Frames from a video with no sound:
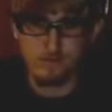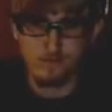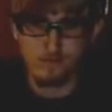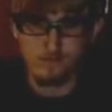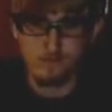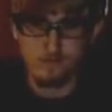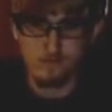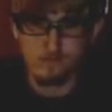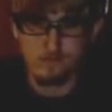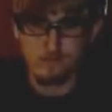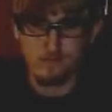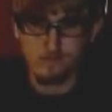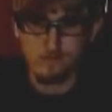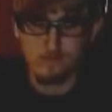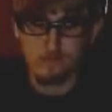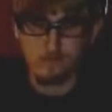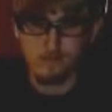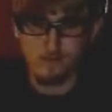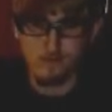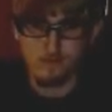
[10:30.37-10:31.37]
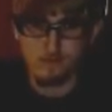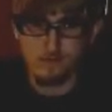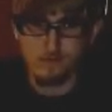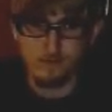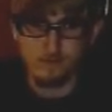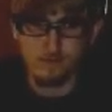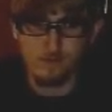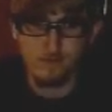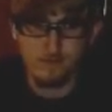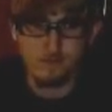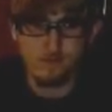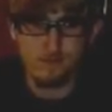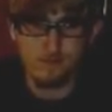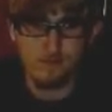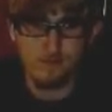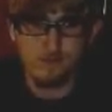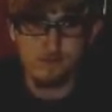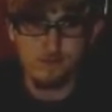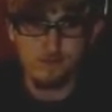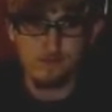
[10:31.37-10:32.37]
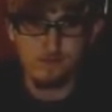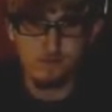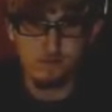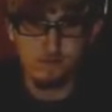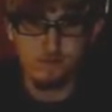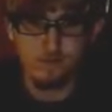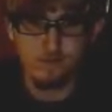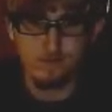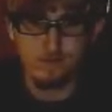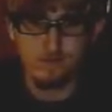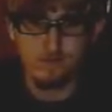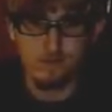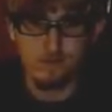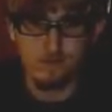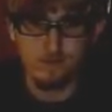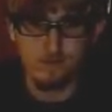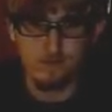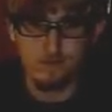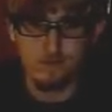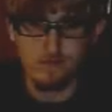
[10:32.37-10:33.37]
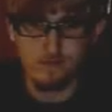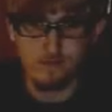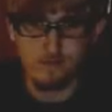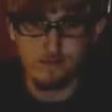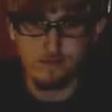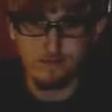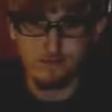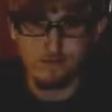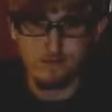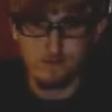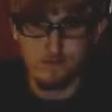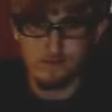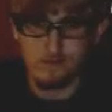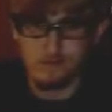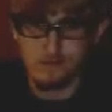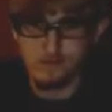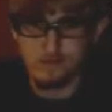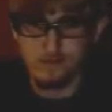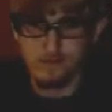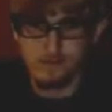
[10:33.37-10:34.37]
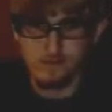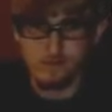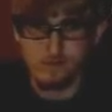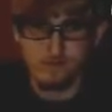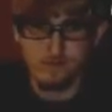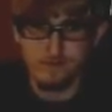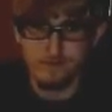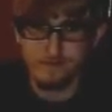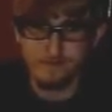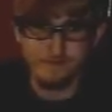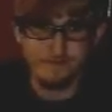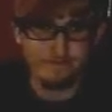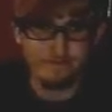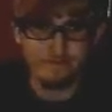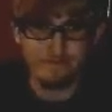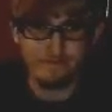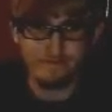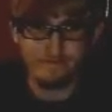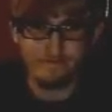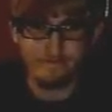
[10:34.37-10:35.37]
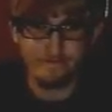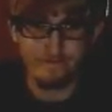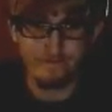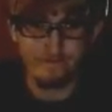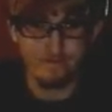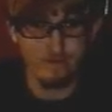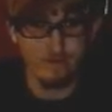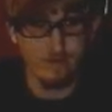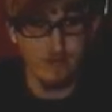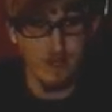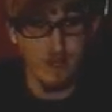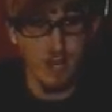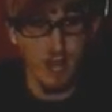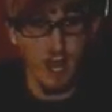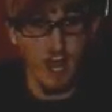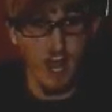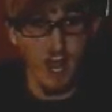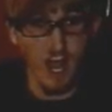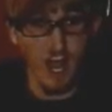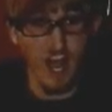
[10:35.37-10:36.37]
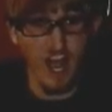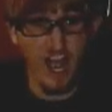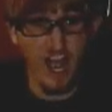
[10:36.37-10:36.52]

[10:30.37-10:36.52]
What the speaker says: This person isn't speaking.